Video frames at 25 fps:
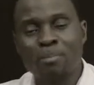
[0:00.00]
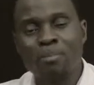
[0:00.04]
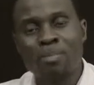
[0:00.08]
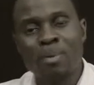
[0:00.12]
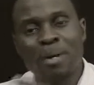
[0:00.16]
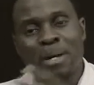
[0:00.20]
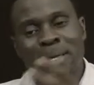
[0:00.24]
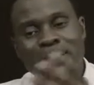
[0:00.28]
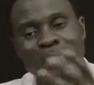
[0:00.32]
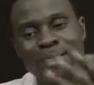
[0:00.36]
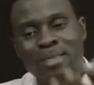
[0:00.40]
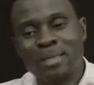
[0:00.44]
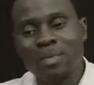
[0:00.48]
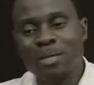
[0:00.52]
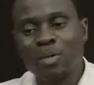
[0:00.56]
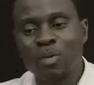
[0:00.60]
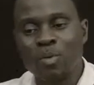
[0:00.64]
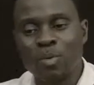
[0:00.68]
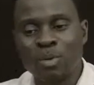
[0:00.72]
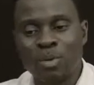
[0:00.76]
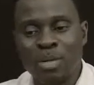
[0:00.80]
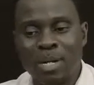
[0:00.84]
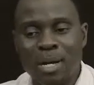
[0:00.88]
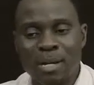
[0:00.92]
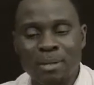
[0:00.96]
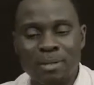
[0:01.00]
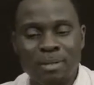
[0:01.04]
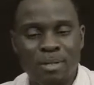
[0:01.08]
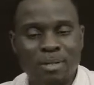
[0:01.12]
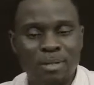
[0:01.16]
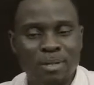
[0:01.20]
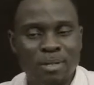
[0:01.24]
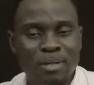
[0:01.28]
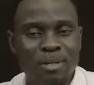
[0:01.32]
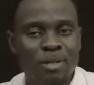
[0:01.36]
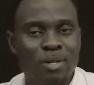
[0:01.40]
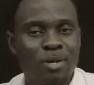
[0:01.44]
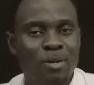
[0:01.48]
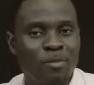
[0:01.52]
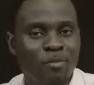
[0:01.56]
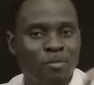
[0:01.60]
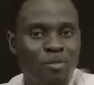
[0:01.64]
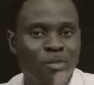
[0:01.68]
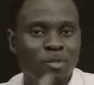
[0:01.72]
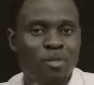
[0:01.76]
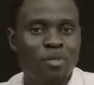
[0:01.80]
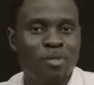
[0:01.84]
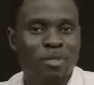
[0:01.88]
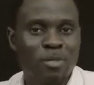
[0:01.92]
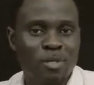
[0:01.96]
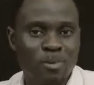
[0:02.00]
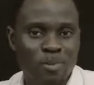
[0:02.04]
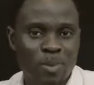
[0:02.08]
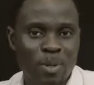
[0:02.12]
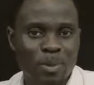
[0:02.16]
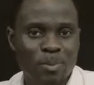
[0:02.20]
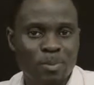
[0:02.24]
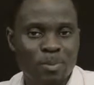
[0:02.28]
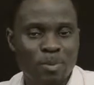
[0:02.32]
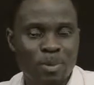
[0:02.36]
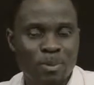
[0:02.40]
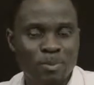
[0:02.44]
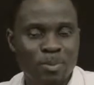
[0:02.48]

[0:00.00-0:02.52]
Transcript: But I think what confuses people